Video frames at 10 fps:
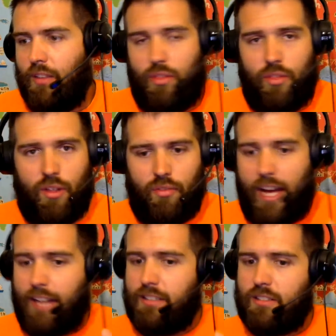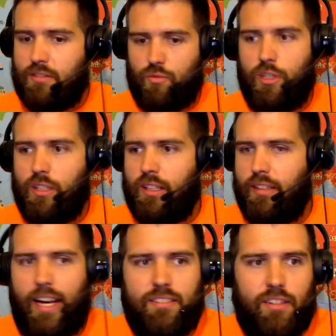th- that's really
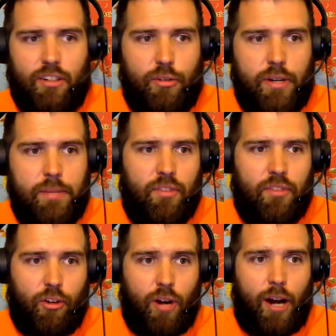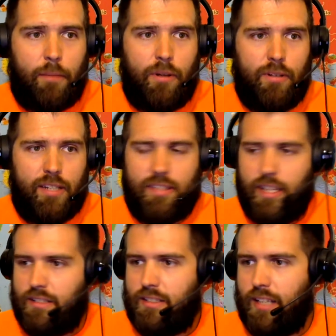that's the cream of the crop, as
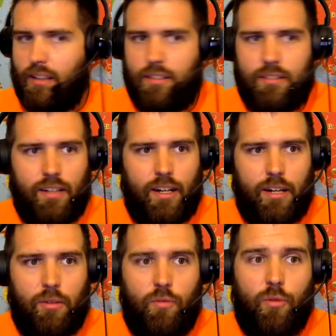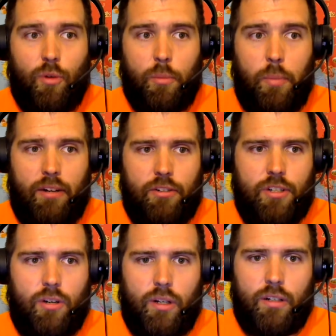they say, uh, for banner
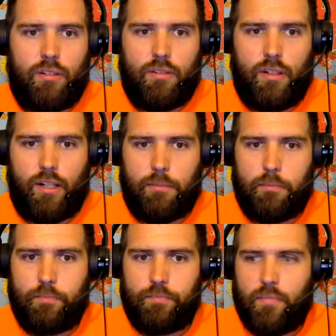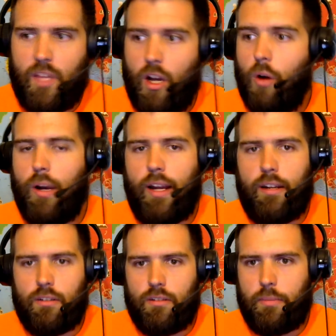towing. Um, oh,
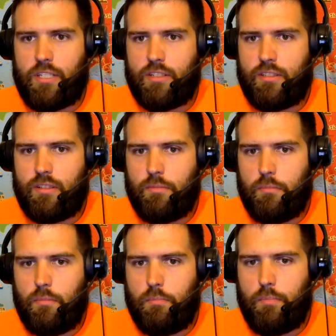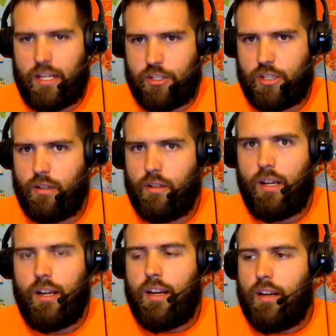and let me just mention
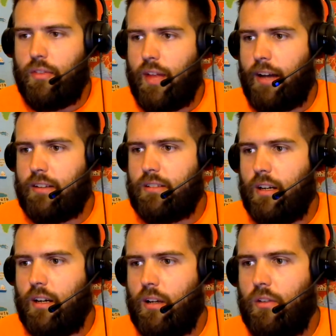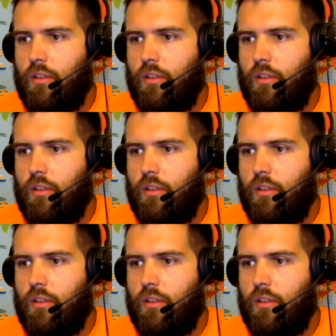that. Uh,